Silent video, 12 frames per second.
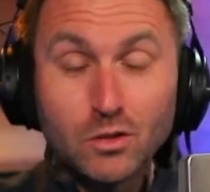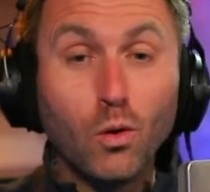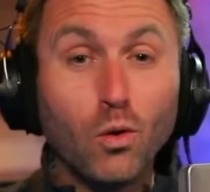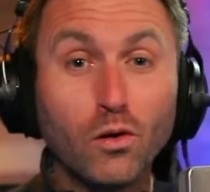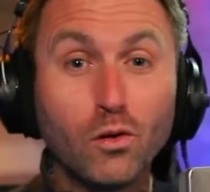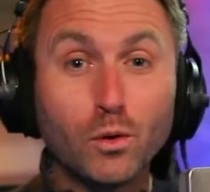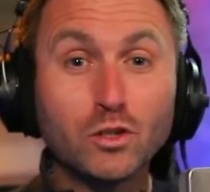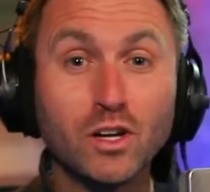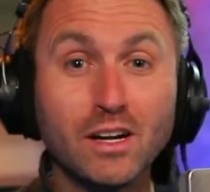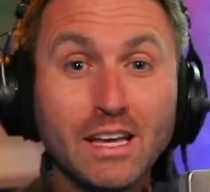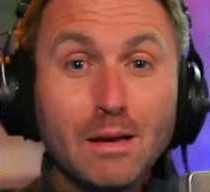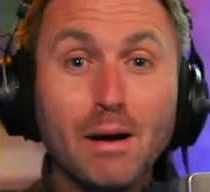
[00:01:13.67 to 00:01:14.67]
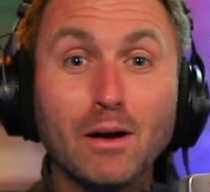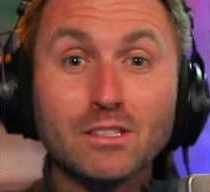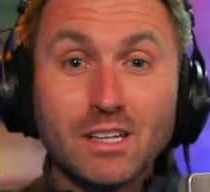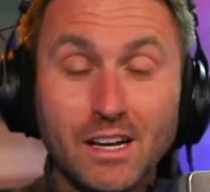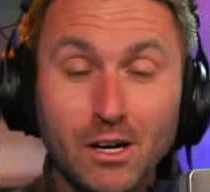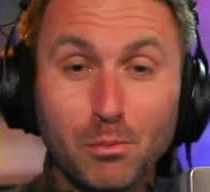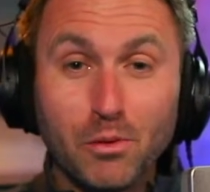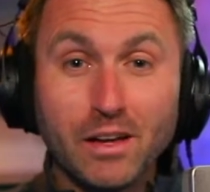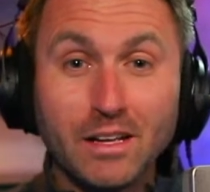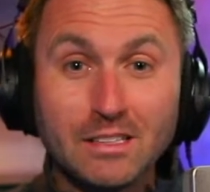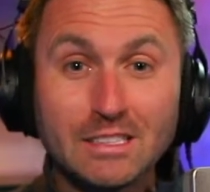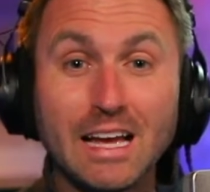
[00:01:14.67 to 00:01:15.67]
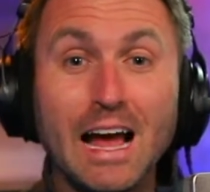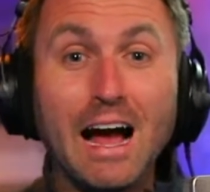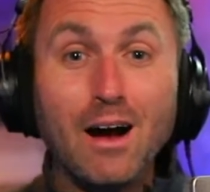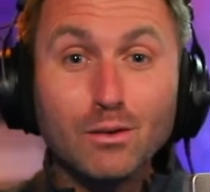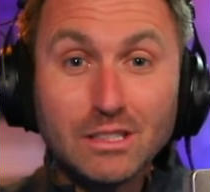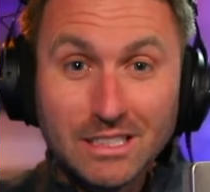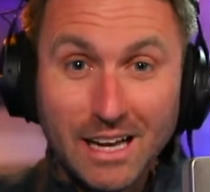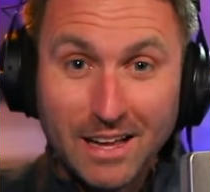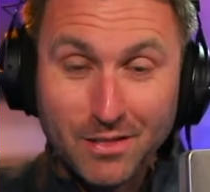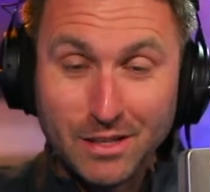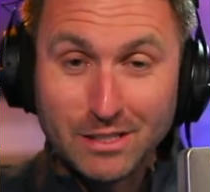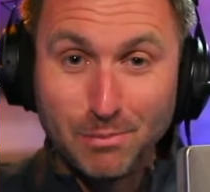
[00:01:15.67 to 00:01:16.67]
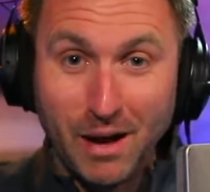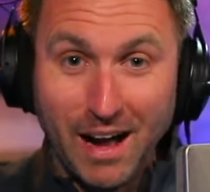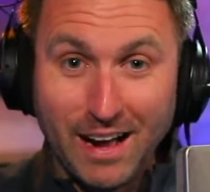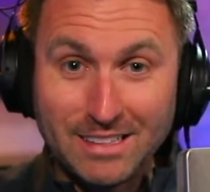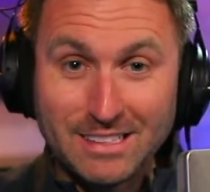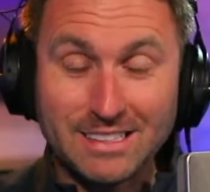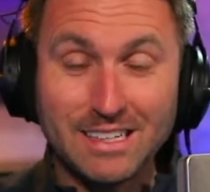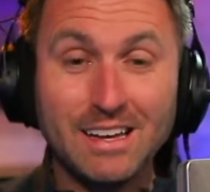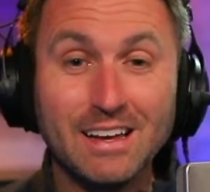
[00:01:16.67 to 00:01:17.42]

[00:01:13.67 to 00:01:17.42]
or we're trying to keep outside airplanes outside this box